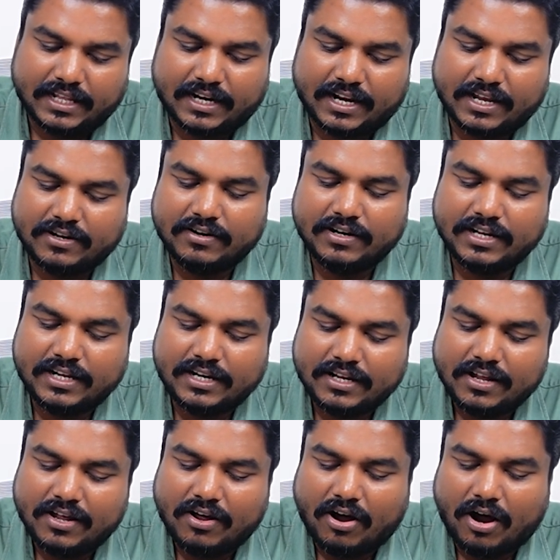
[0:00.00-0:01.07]
the
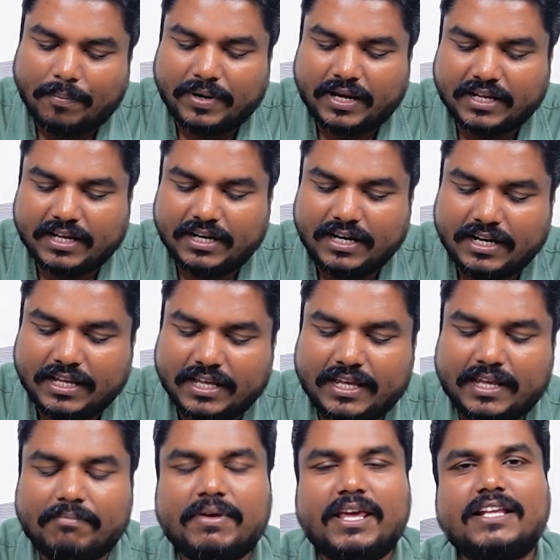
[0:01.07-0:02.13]
regular optical
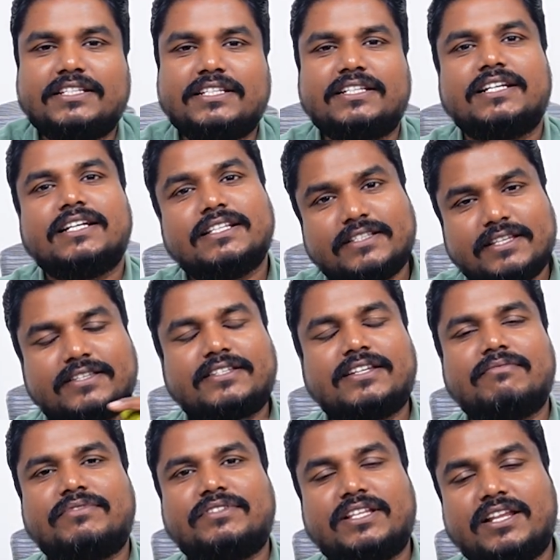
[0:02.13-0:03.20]
imaging
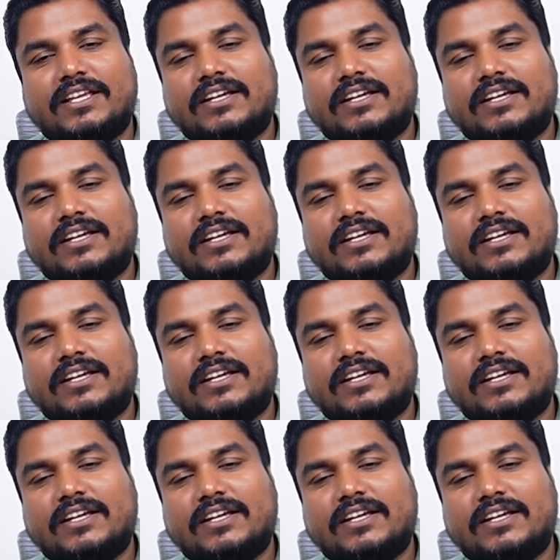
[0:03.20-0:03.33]
systems,